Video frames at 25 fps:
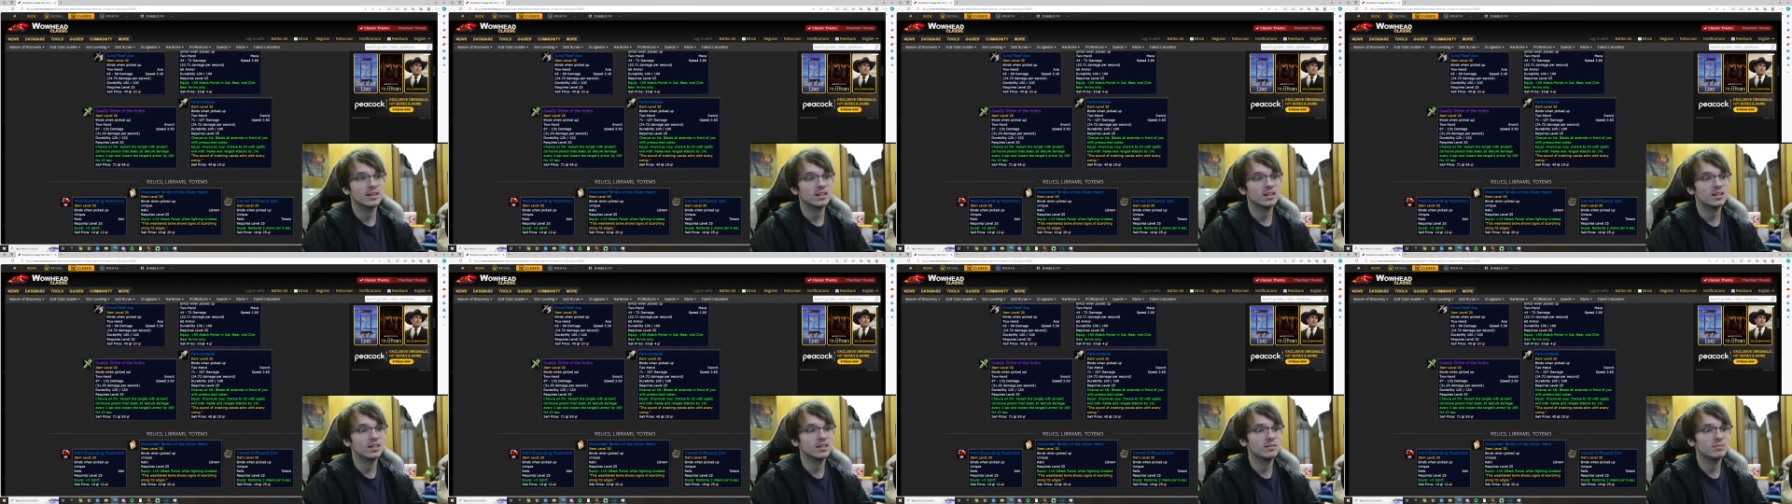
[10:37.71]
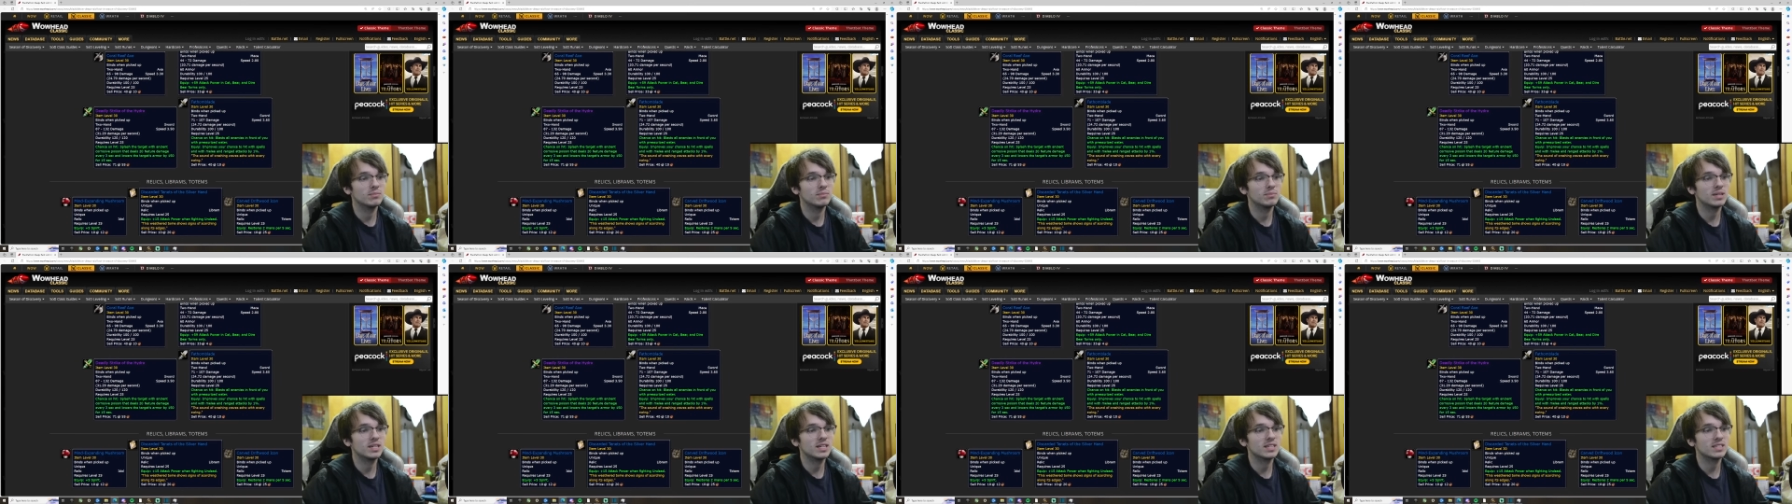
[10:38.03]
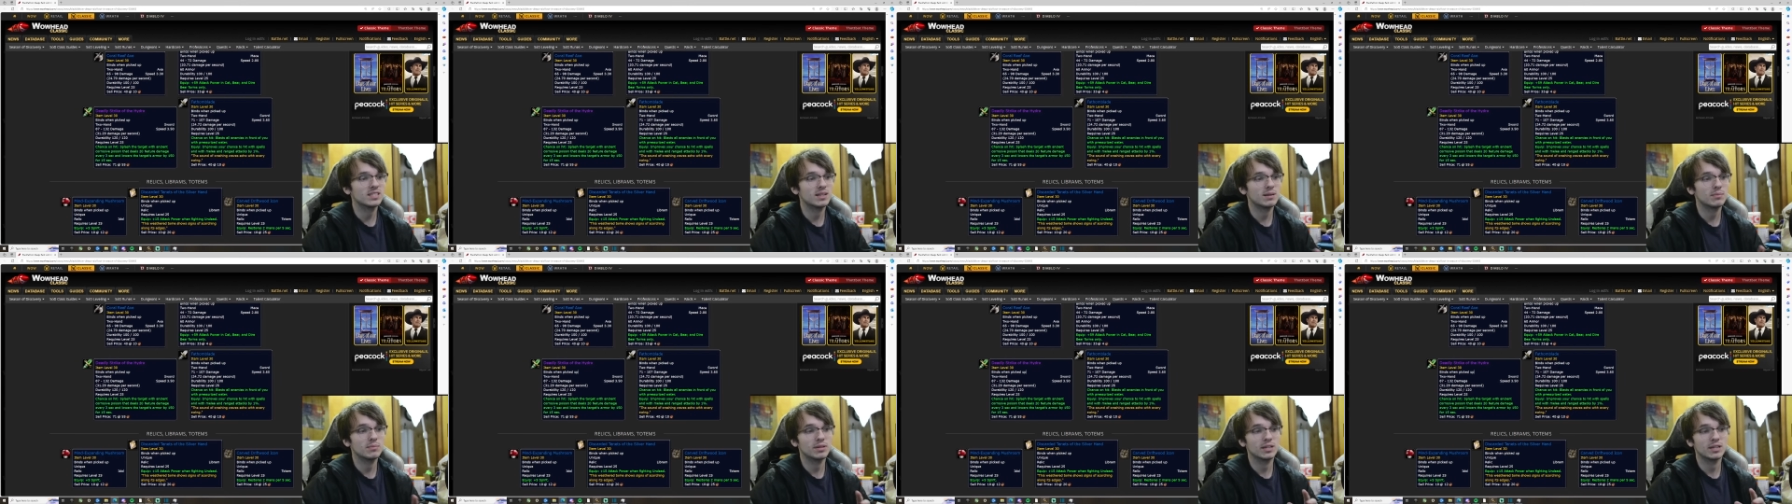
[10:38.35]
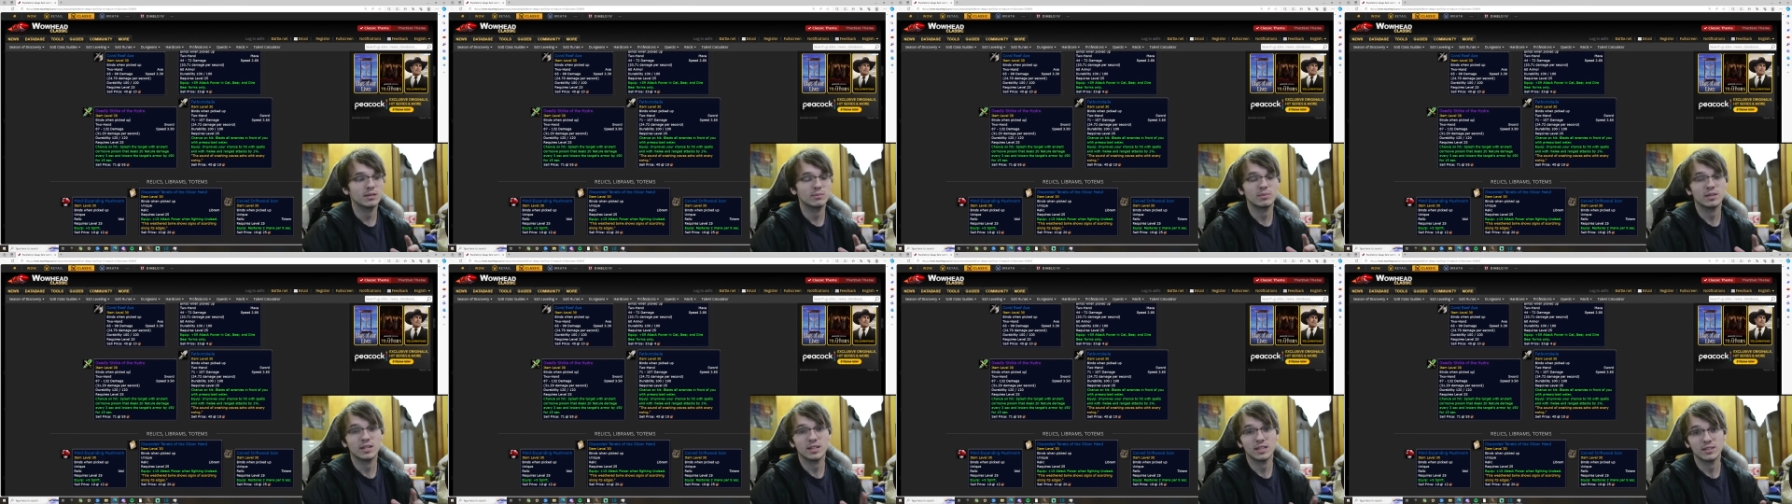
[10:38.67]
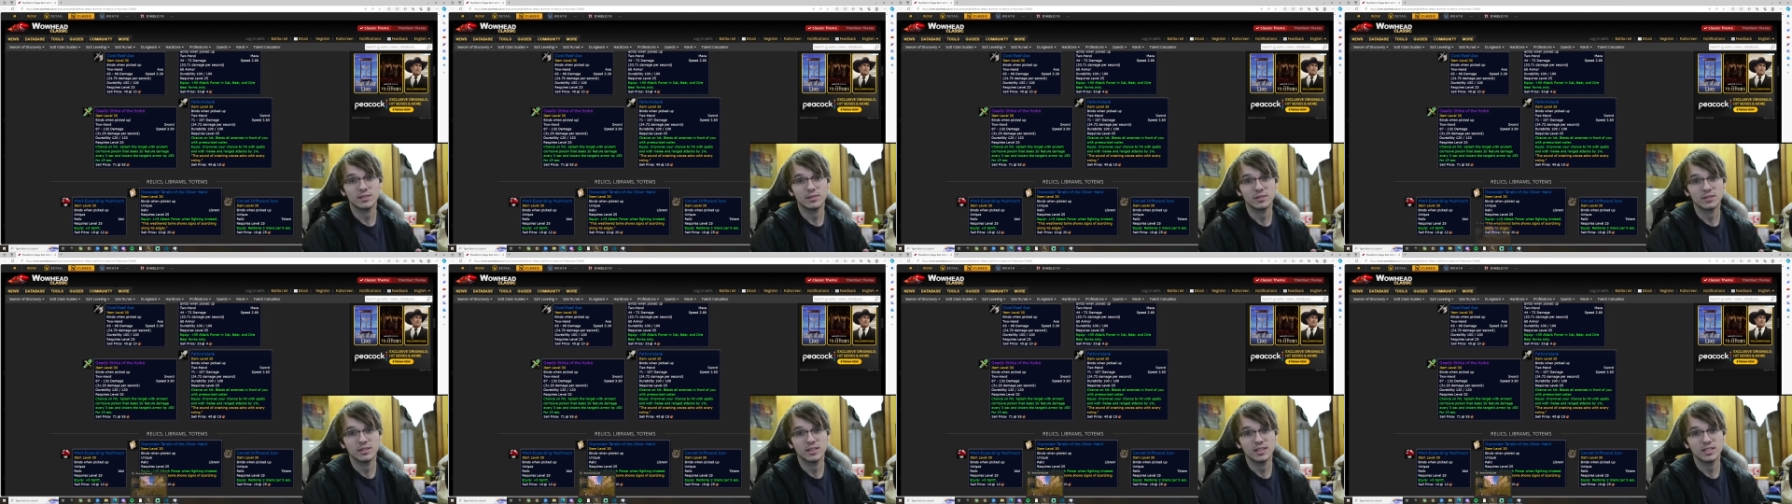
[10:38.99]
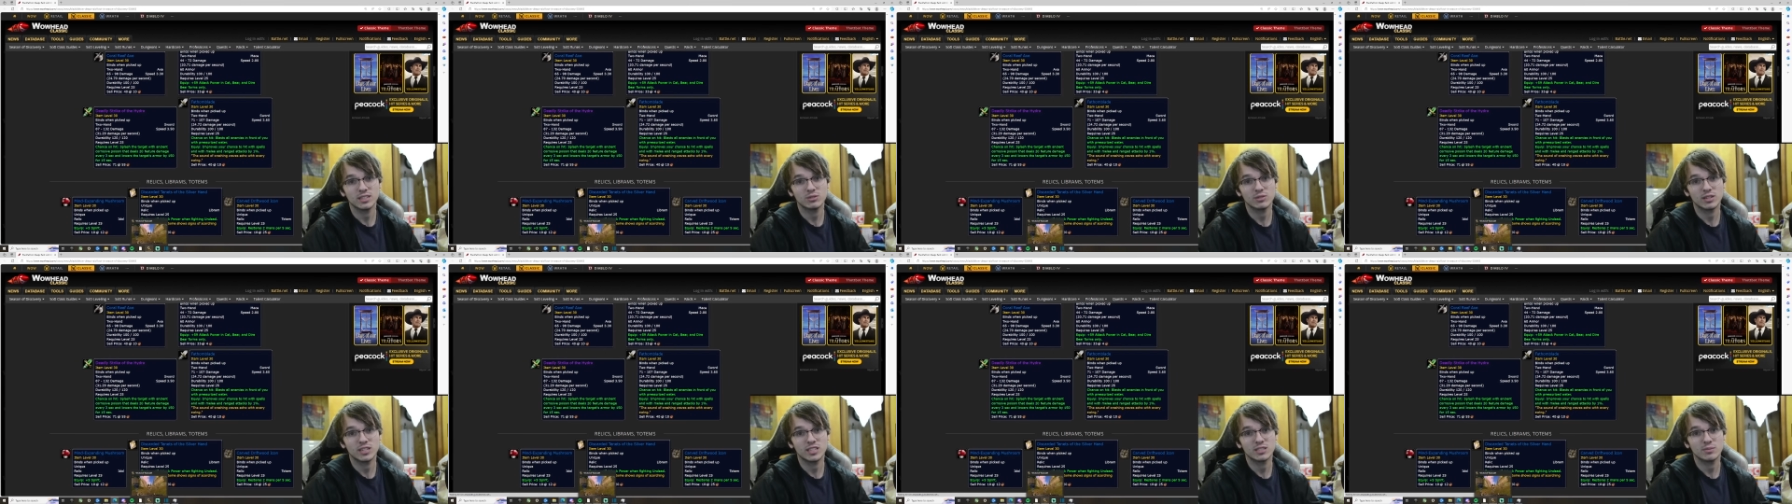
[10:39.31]
Um, because I'm playing paladin,
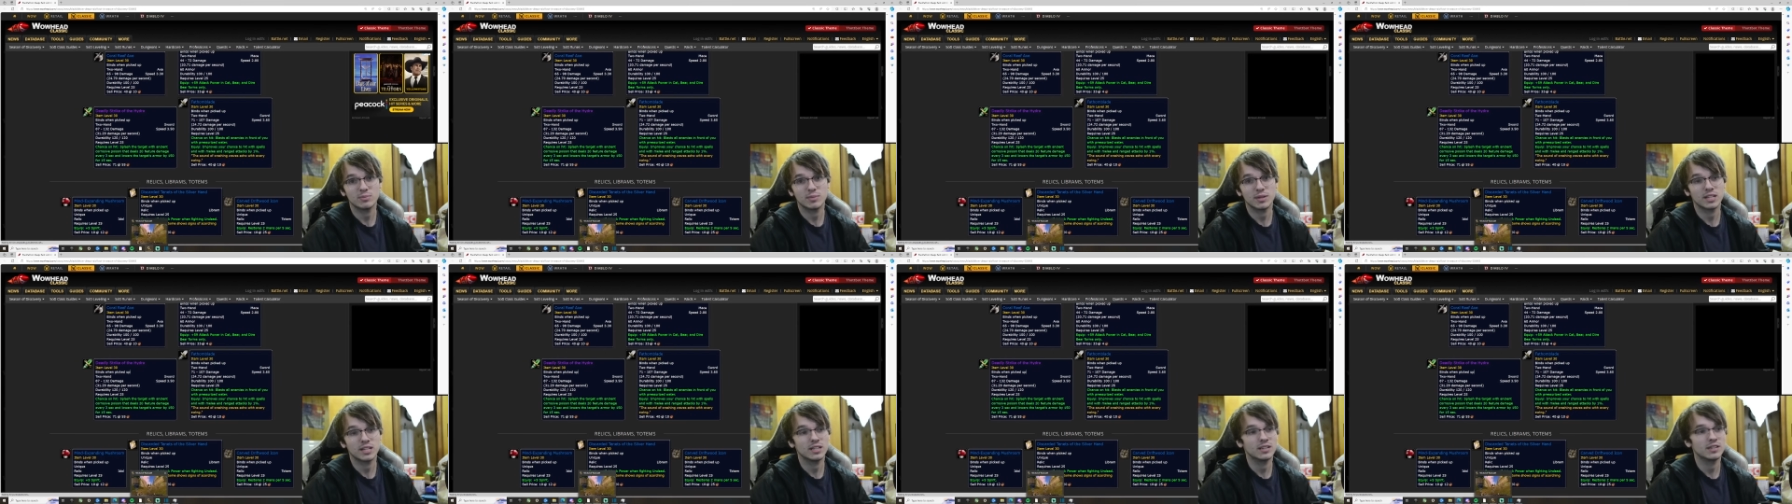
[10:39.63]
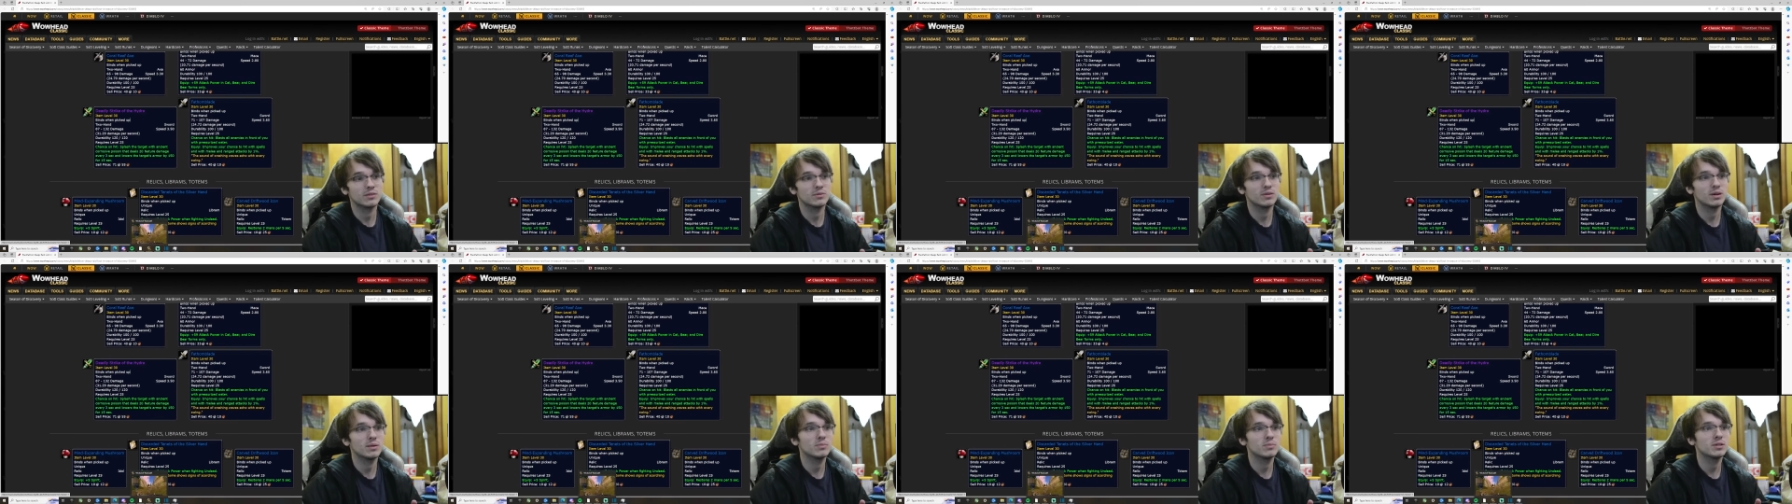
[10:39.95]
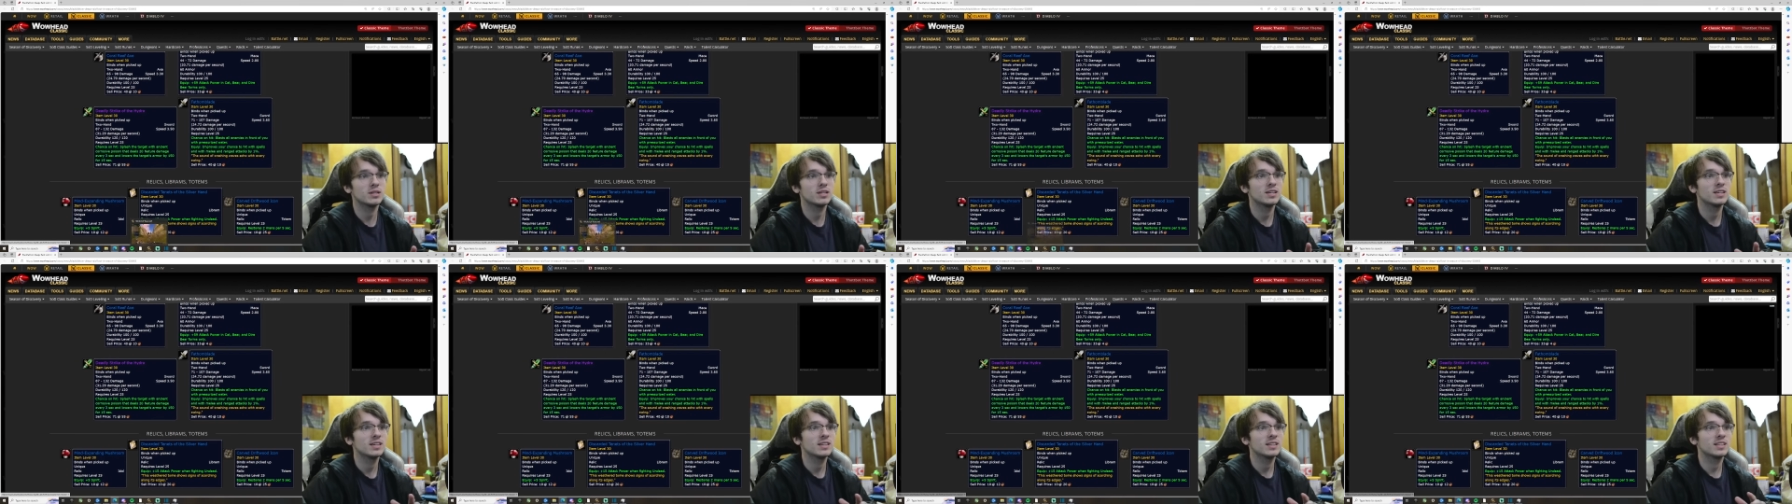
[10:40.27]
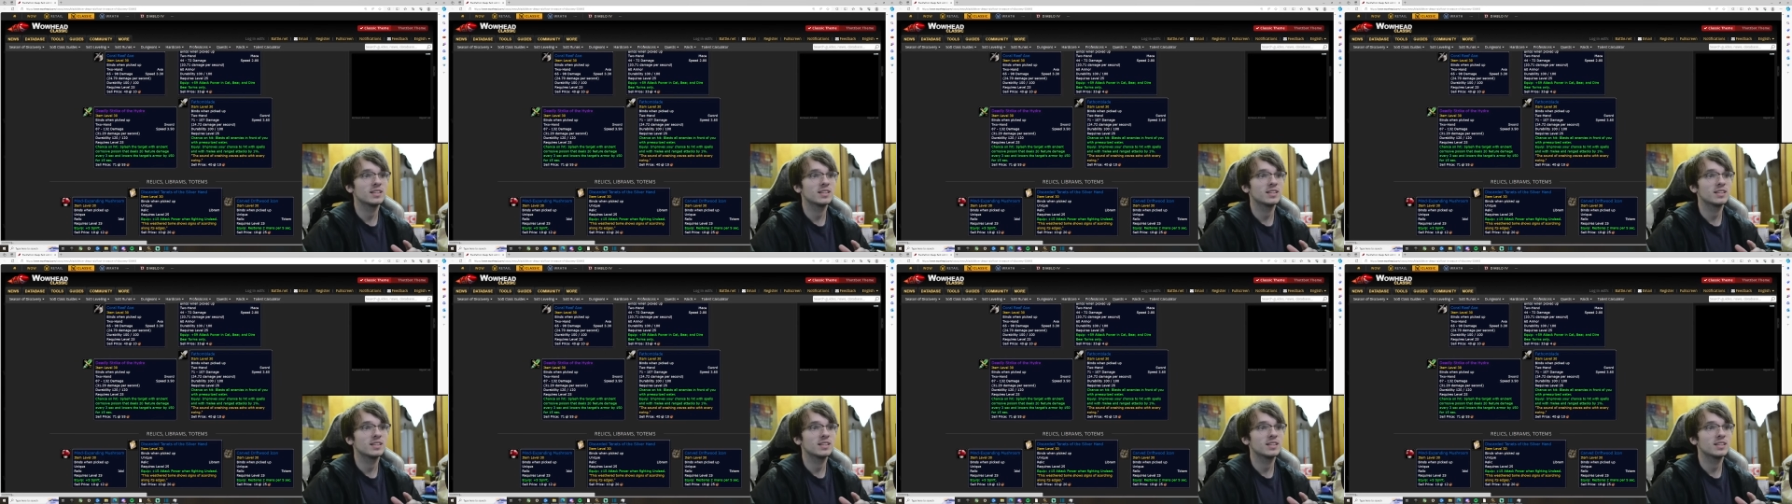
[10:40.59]
that's why it's a paladin weapon.